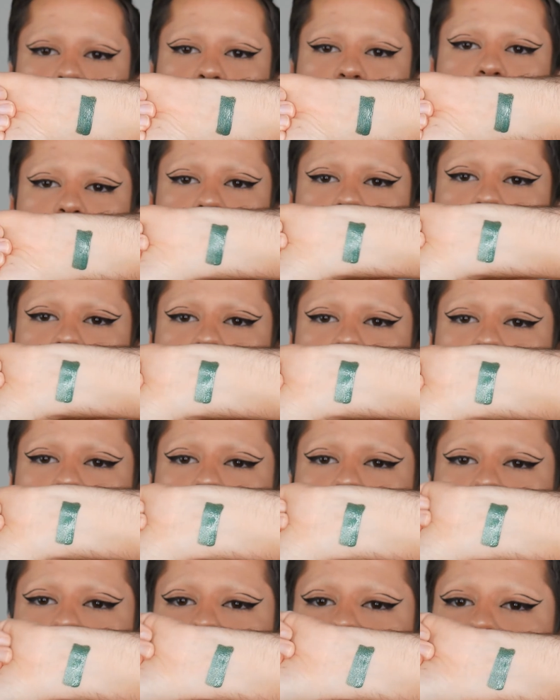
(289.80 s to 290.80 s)
you guys can tell,
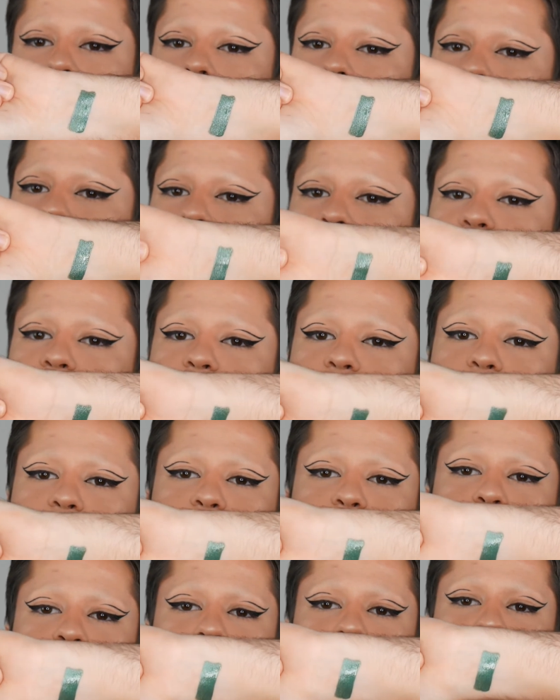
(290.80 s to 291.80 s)
it is a
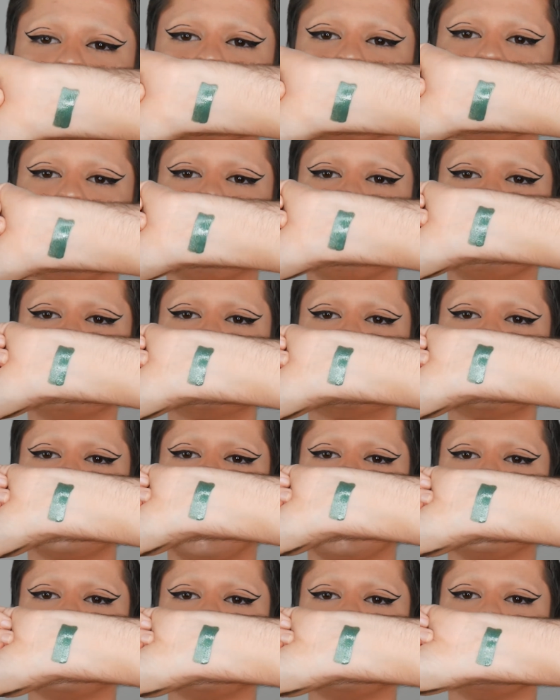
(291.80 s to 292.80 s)
beautiful
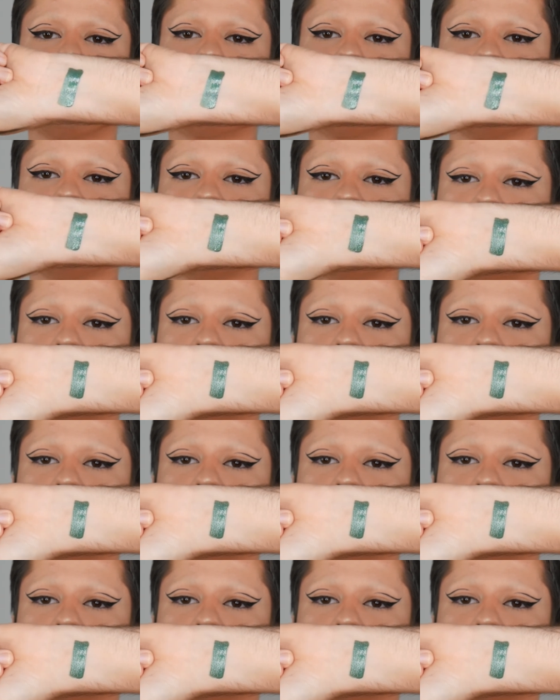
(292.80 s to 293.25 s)
metallic green